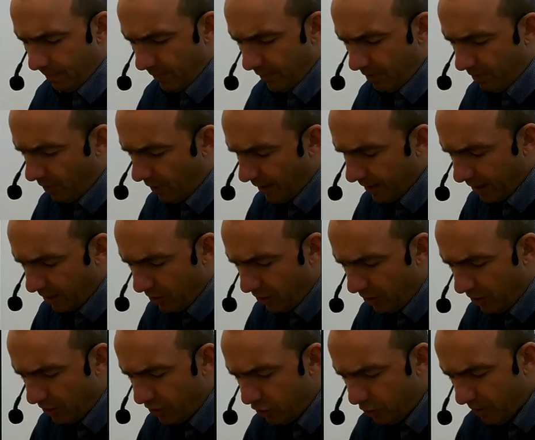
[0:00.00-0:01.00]
Father
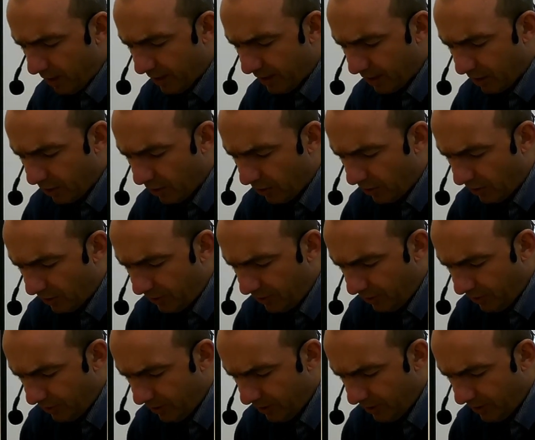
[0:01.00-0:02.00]
God, you are the God
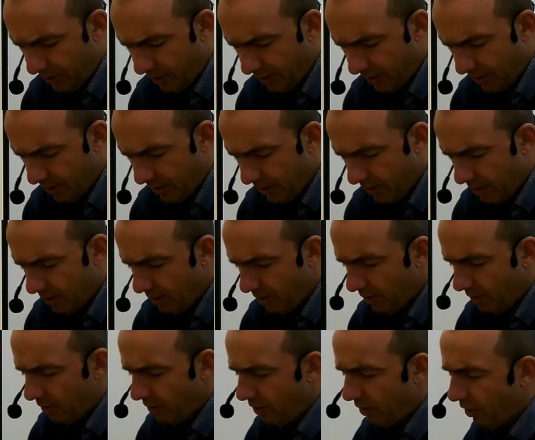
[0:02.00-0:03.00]

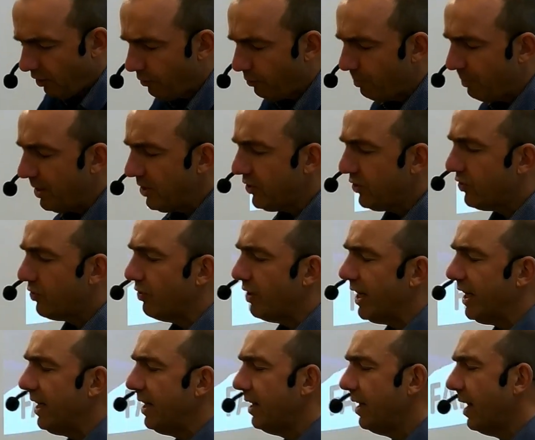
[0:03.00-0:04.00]
of
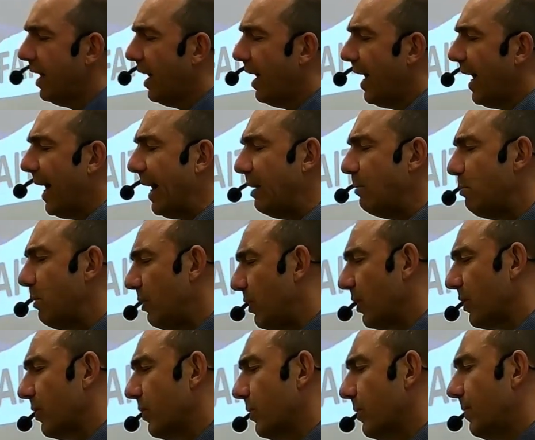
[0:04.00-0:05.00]
mystery and
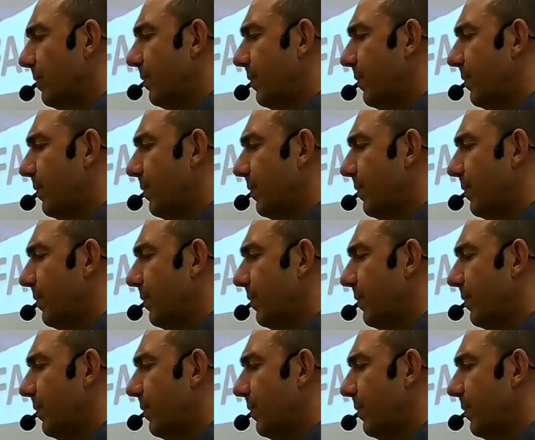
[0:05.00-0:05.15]
miracle.